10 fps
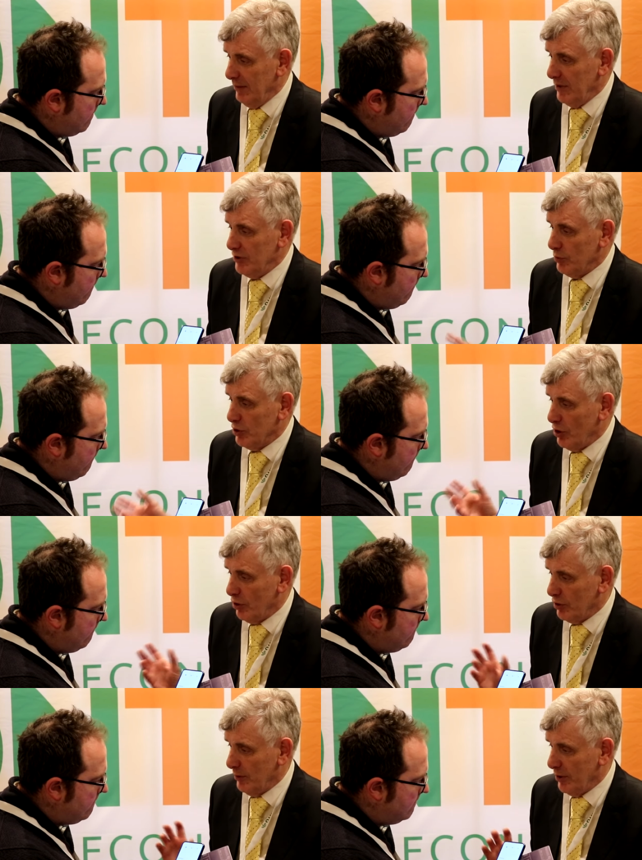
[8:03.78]
Speaker 1: image, we're
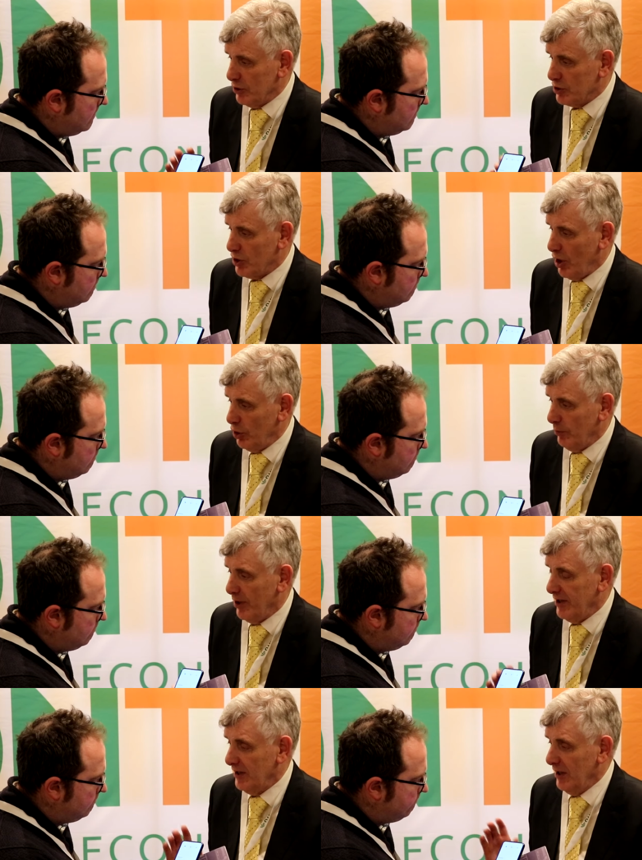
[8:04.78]
talking about
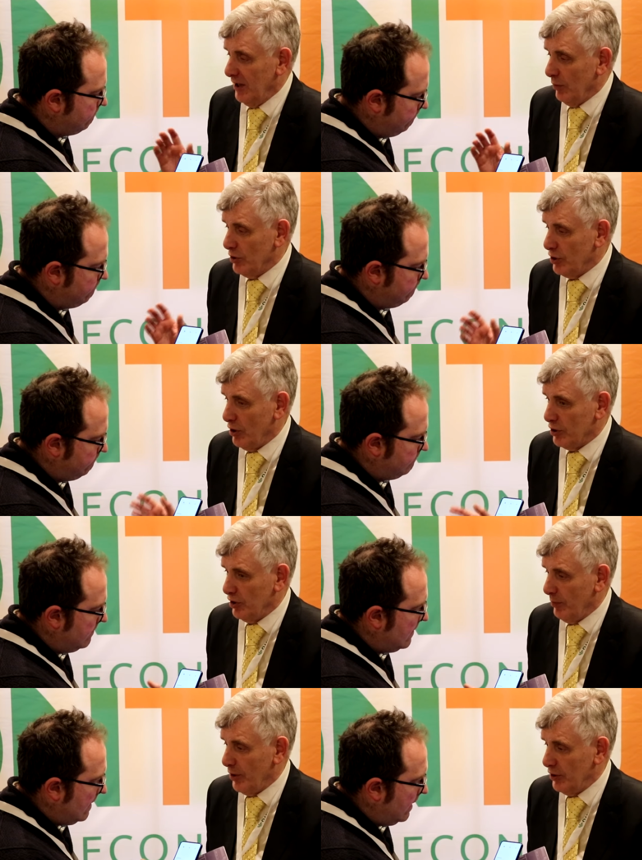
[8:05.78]
soundbite, we're
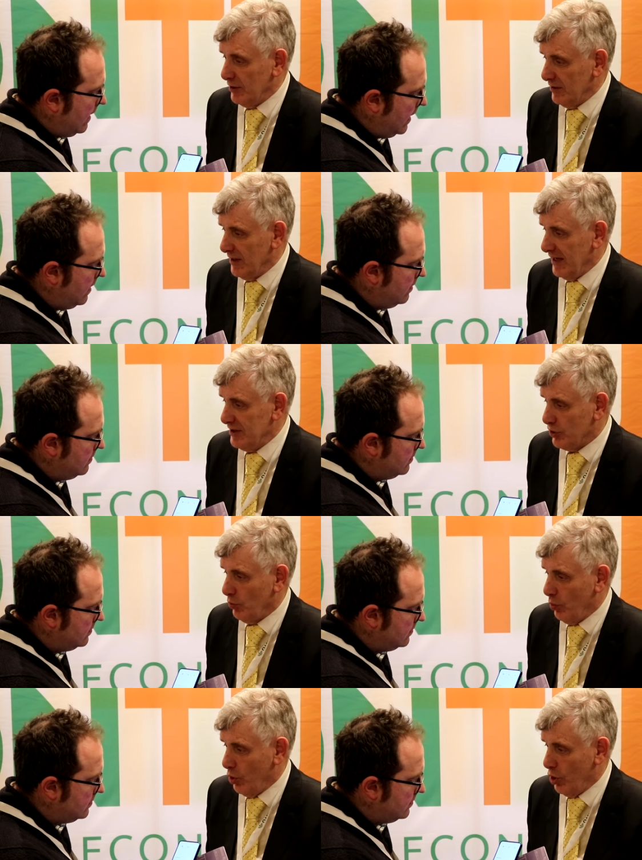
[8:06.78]
talking about
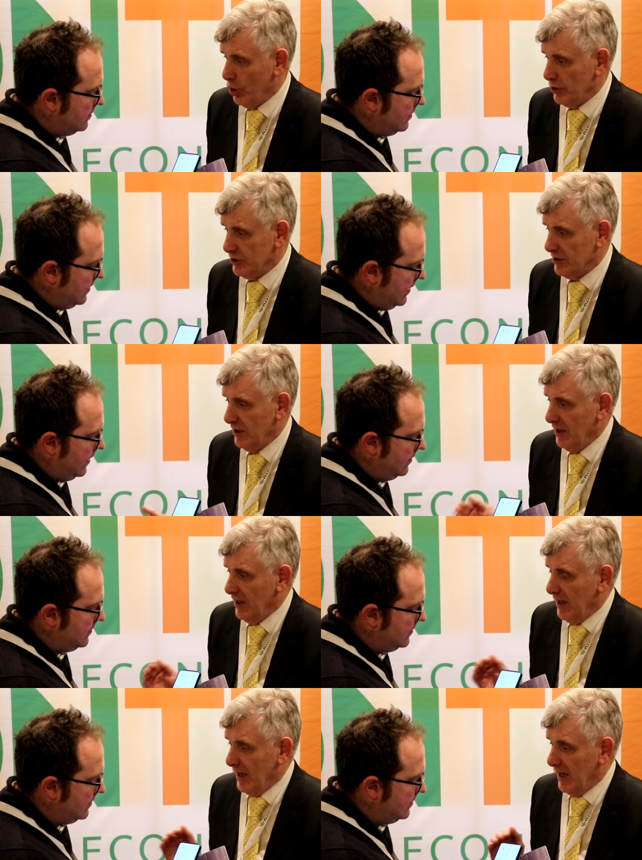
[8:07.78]
nice rewards. Yeah.
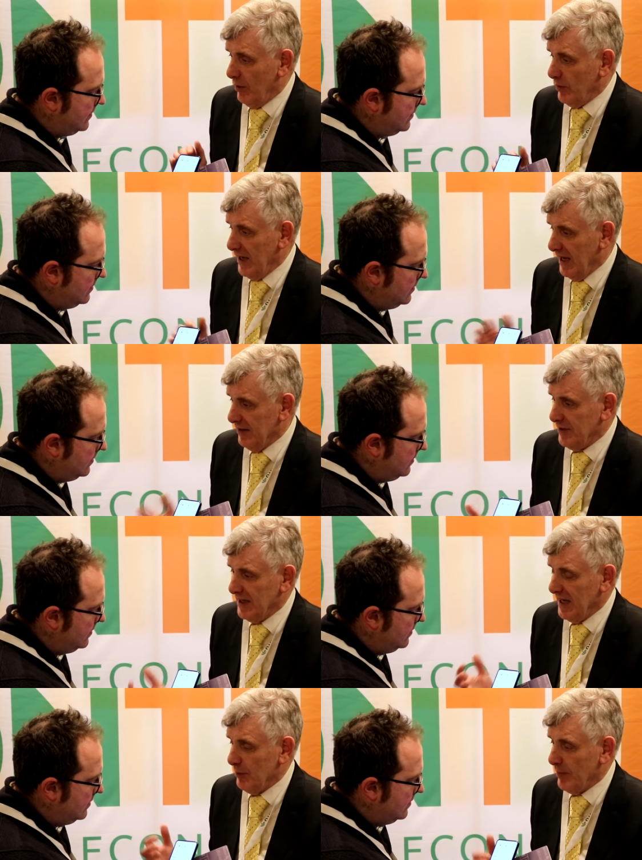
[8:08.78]
And we have
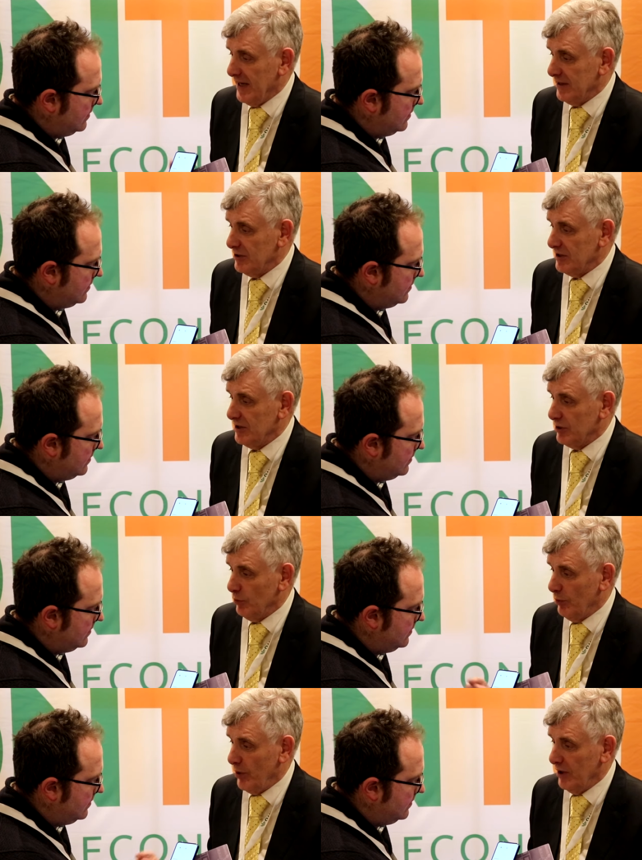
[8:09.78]
to get back to the
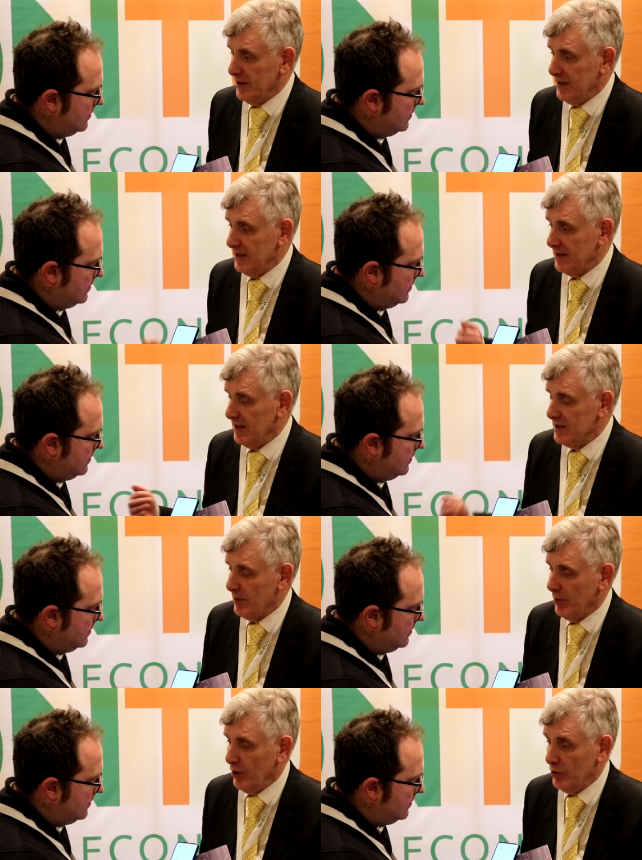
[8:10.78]
system where politics
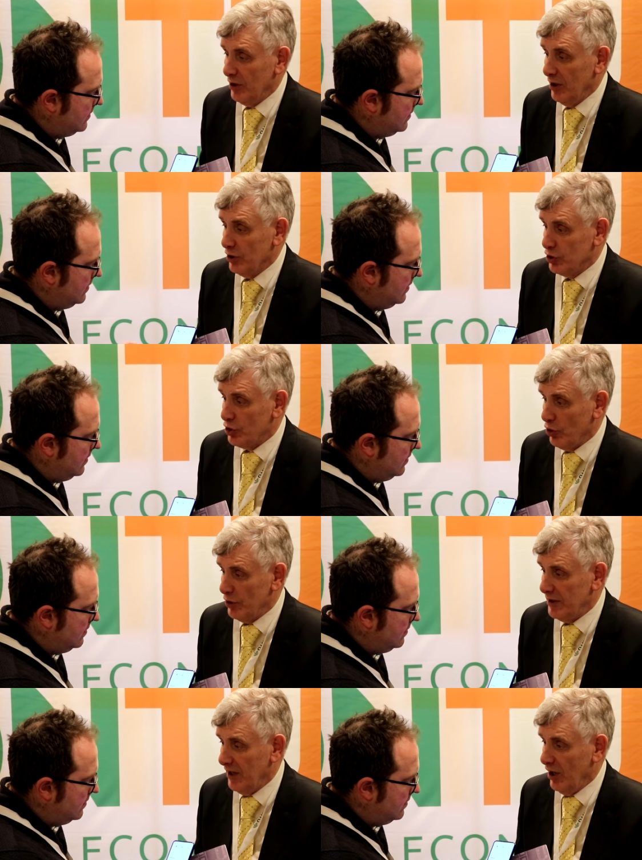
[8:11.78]
is about
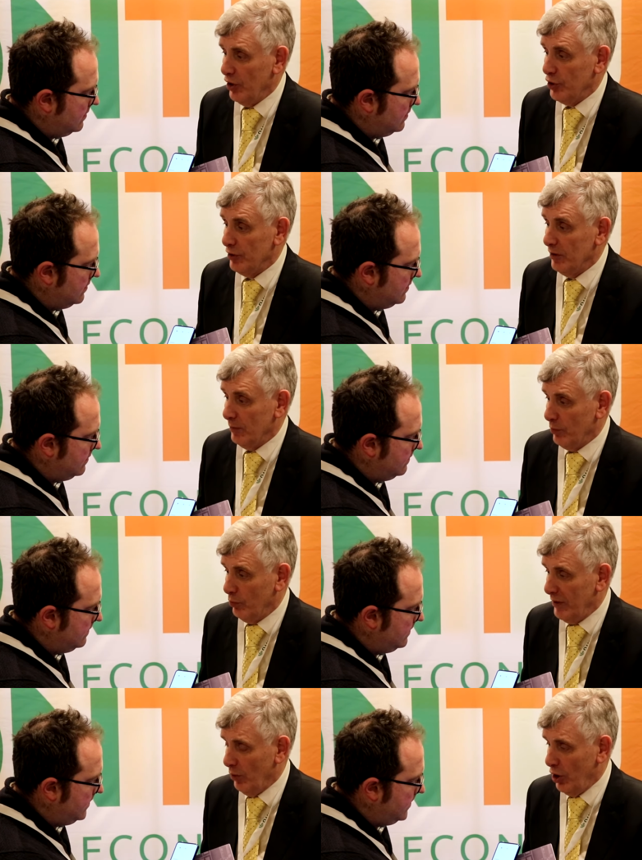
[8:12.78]
sorting out.
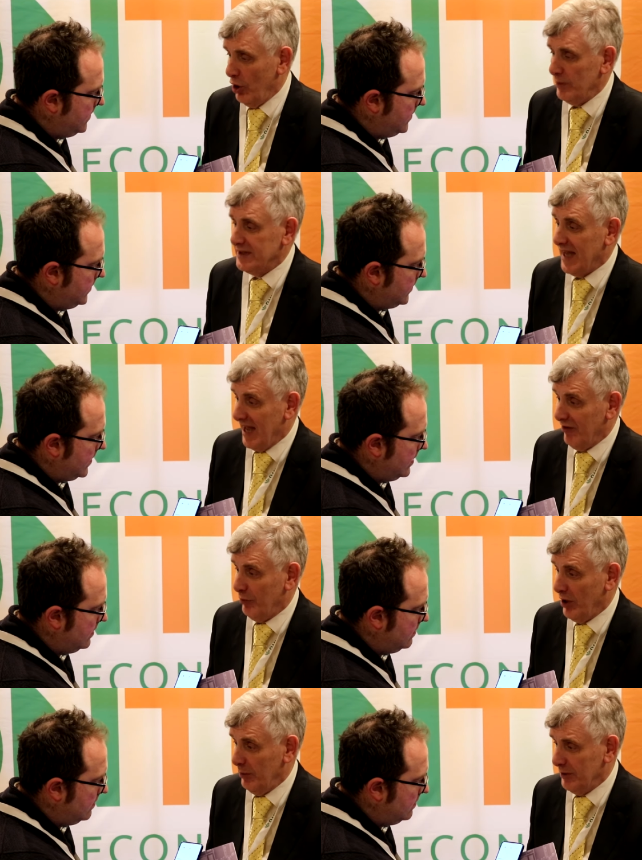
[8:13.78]
We will always
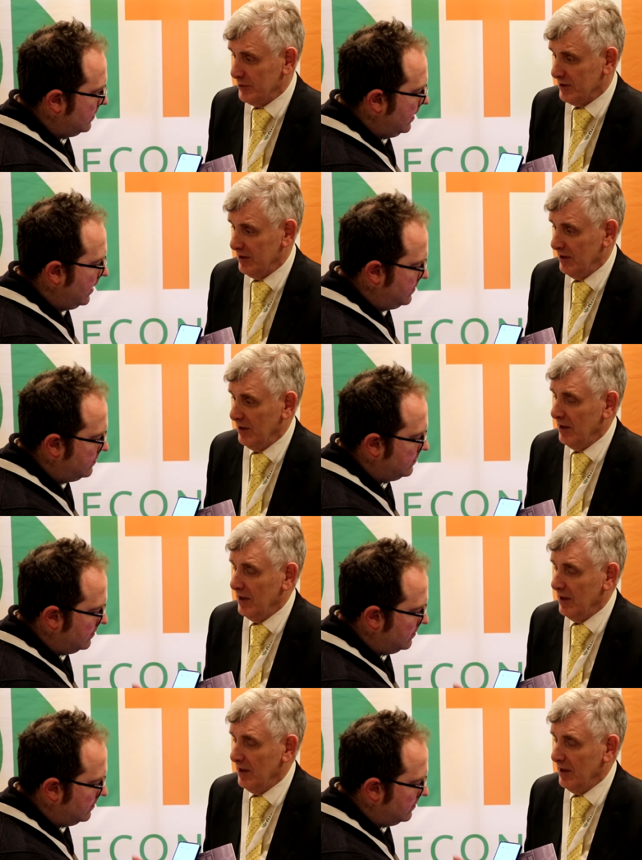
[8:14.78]
have problems. Yes